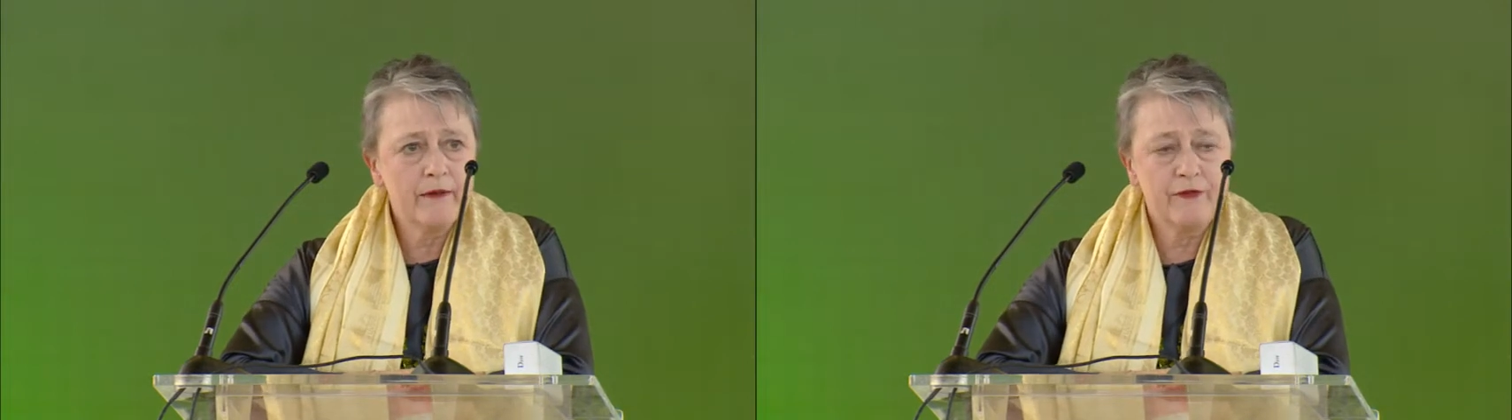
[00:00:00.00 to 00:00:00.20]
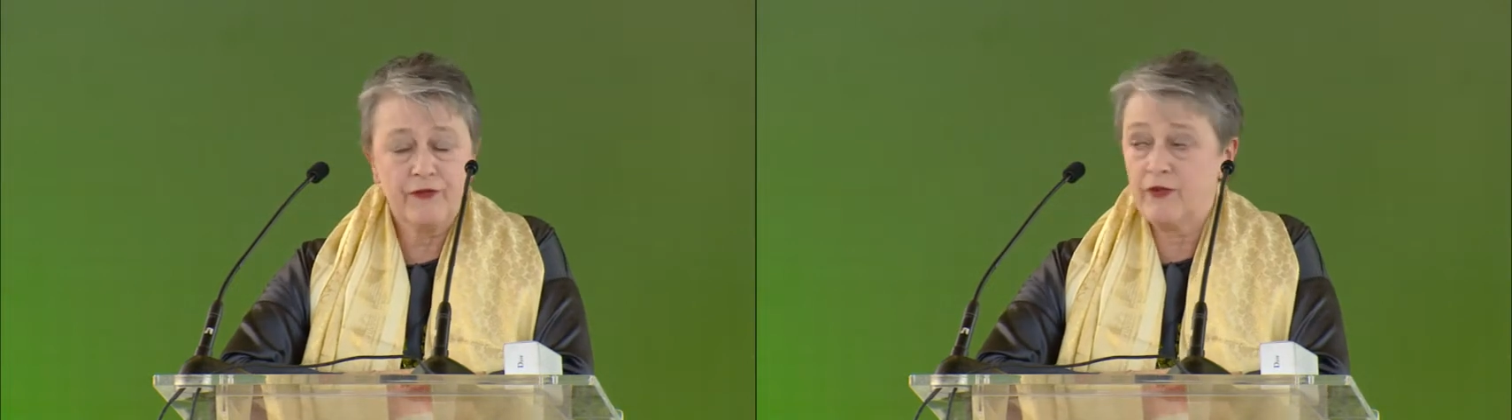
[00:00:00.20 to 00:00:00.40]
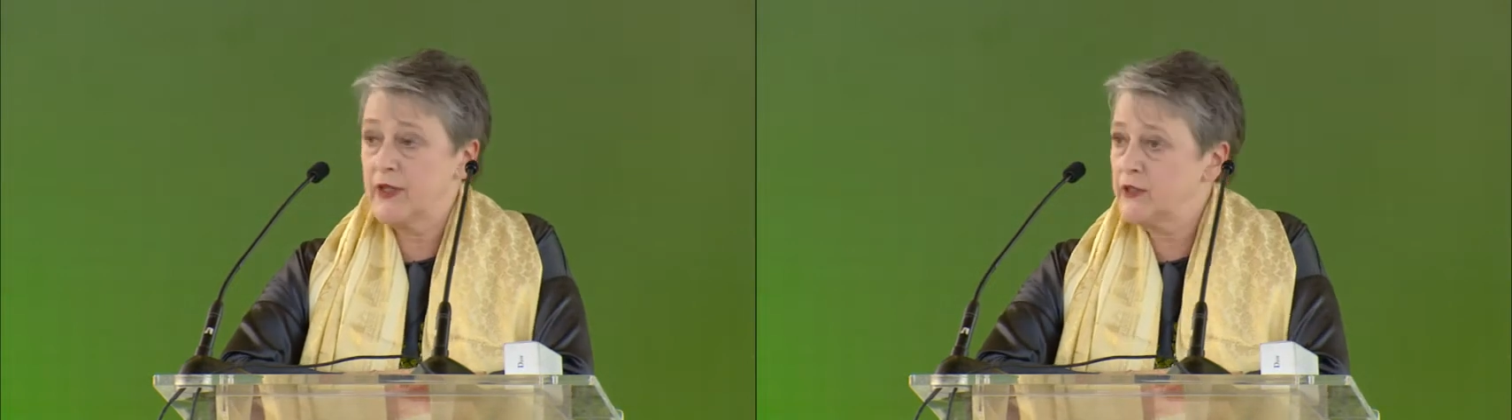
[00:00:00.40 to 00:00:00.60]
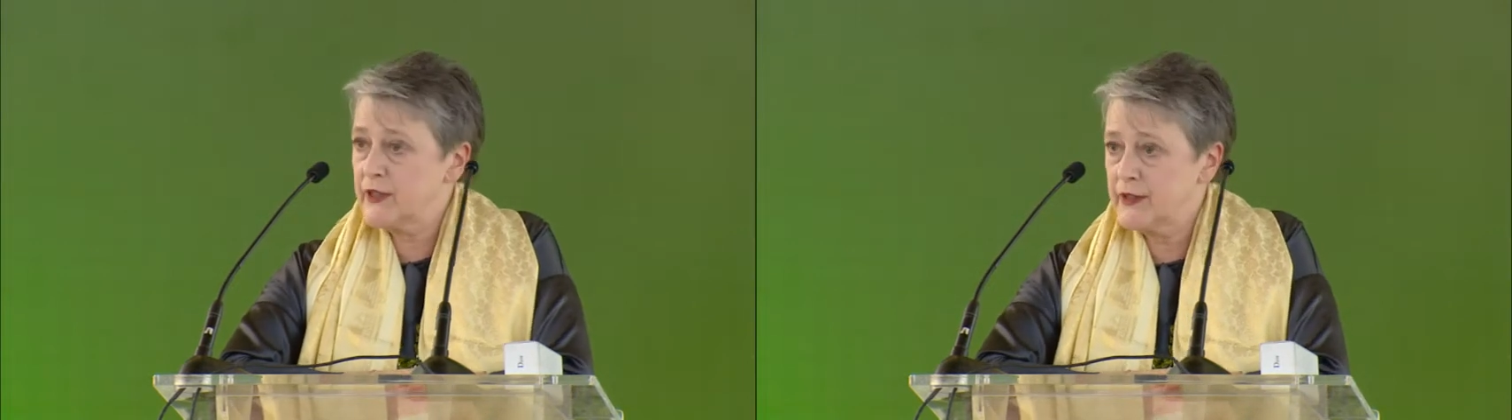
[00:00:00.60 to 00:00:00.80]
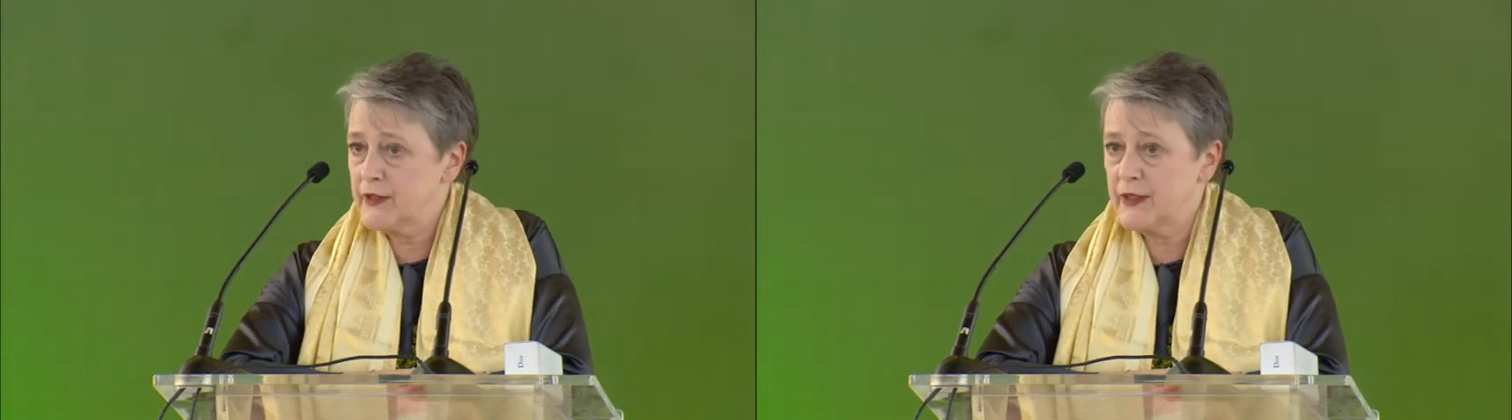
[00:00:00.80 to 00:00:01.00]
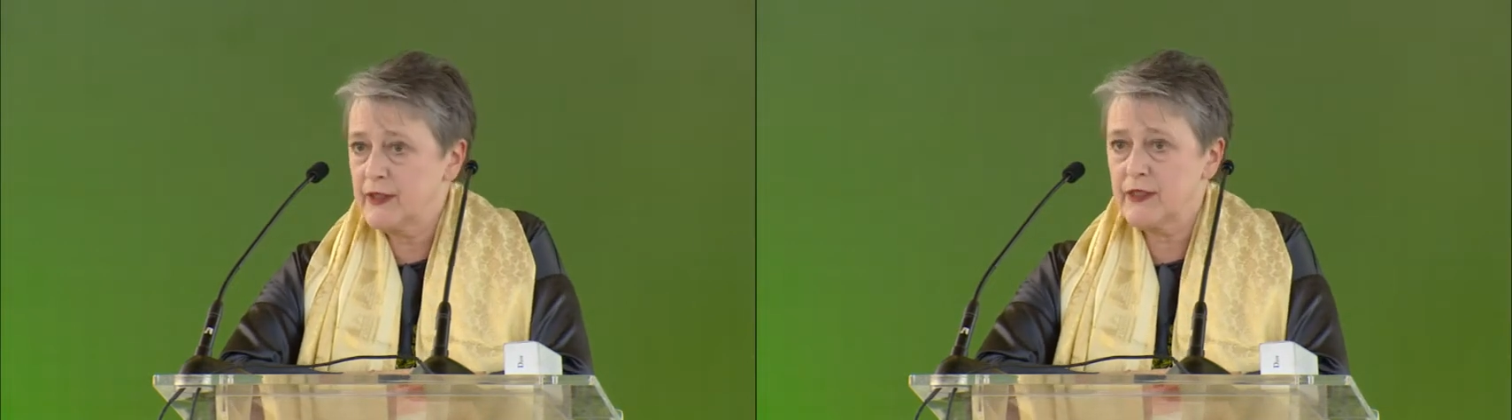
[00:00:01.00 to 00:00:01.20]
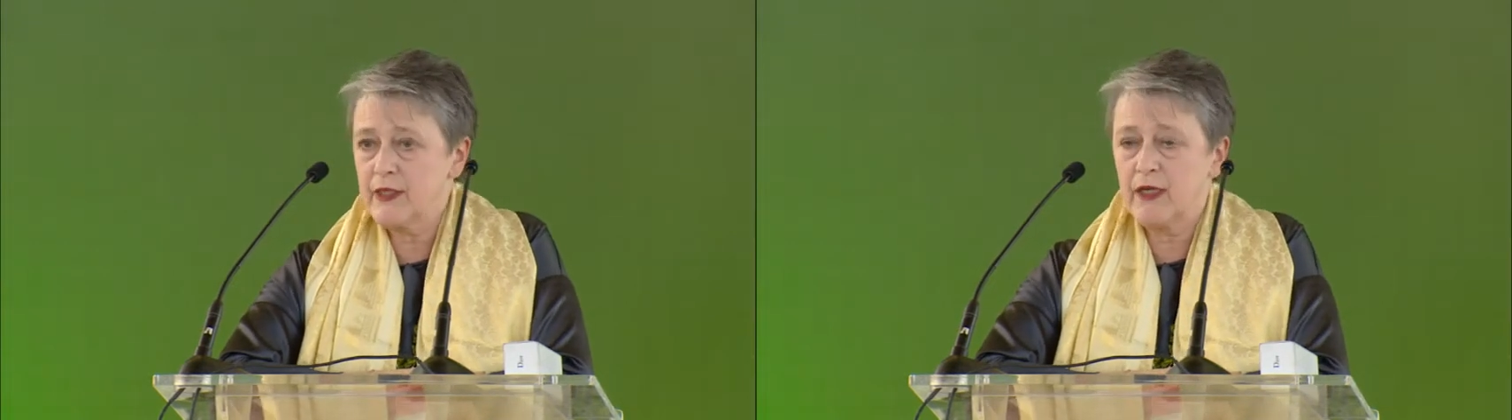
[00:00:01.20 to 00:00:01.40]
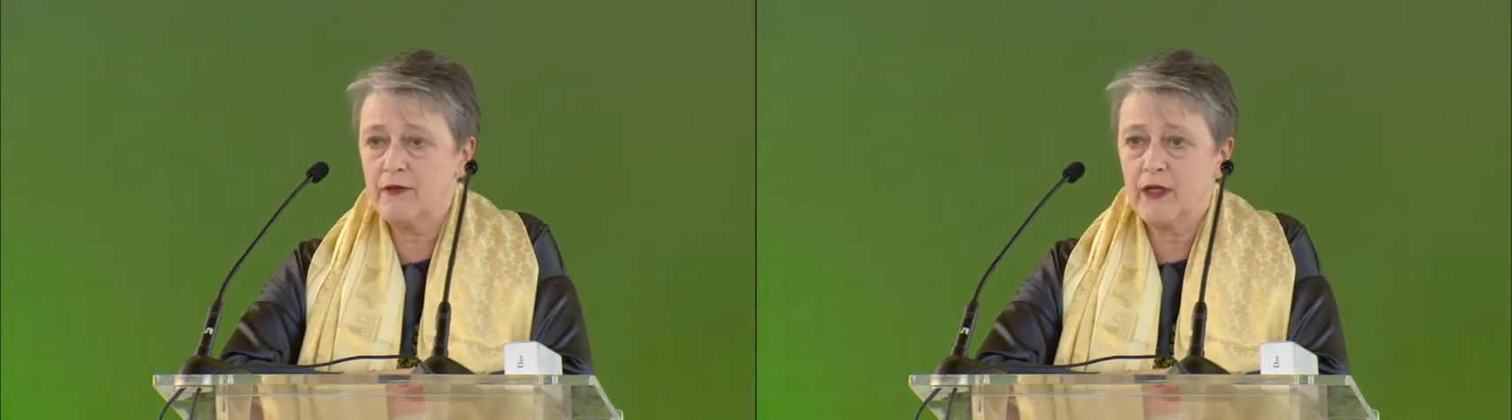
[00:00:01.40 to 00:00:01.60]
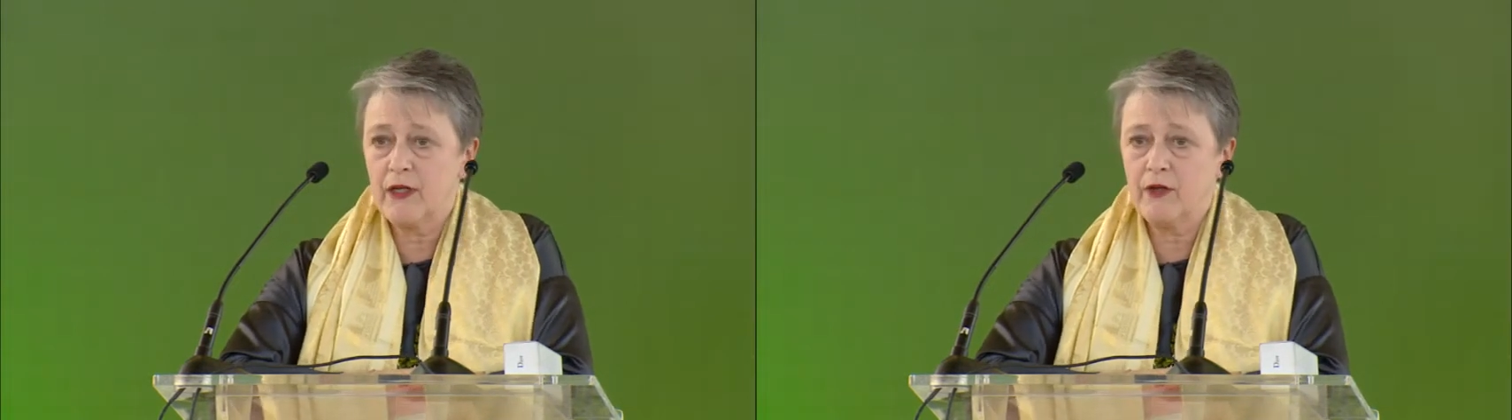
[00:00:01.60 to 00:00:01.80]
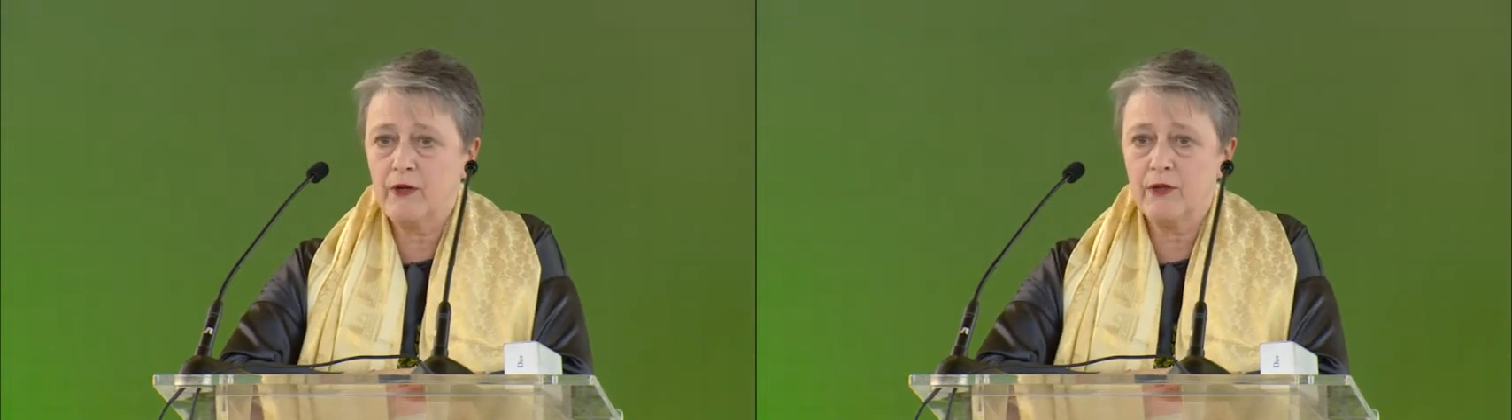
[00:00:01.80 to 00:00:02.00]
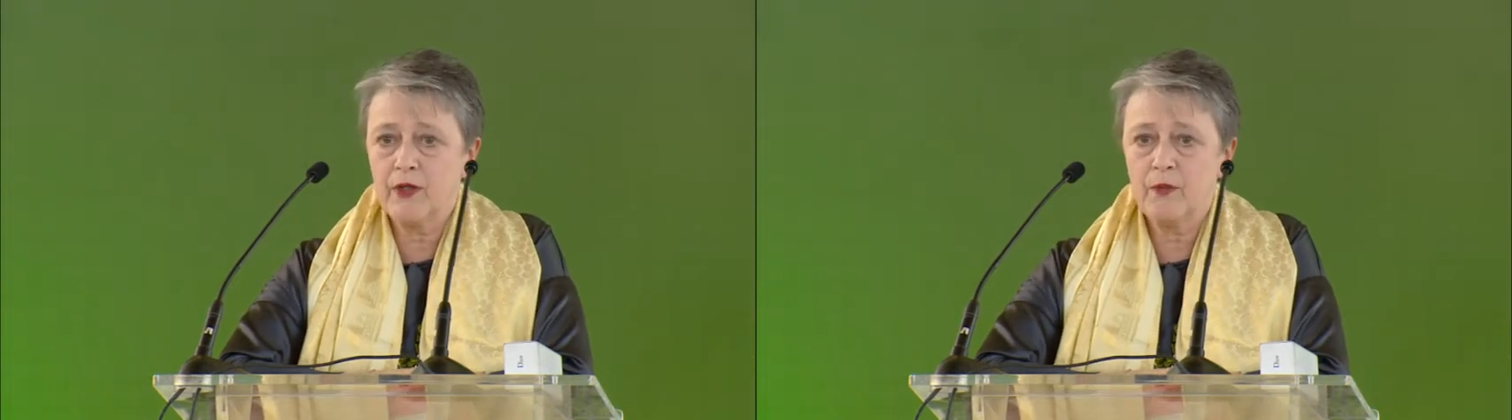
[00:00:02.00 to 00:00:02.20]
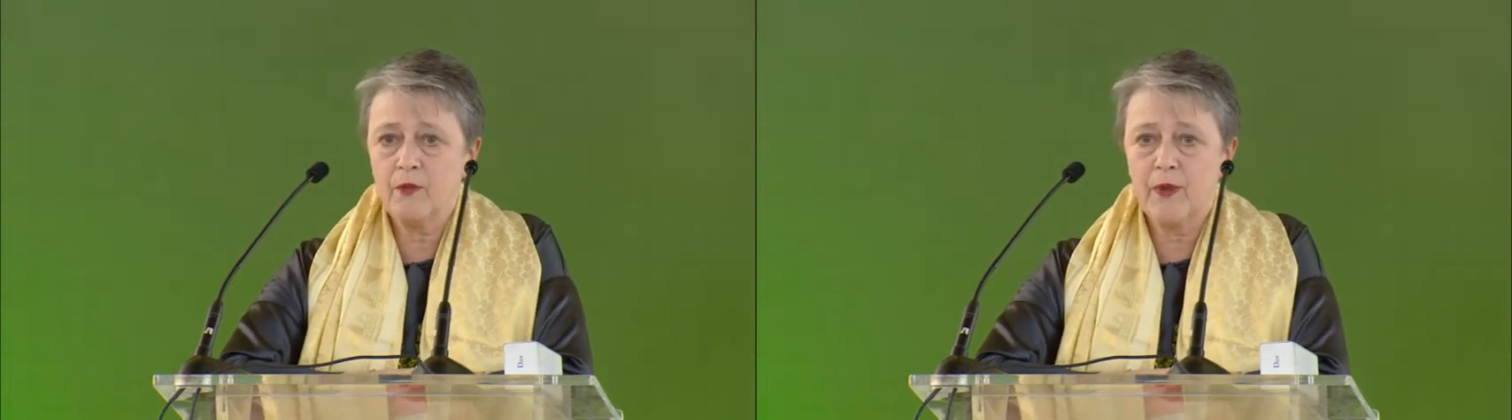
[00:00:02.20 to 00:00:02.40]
for instance, in Sierra Leone,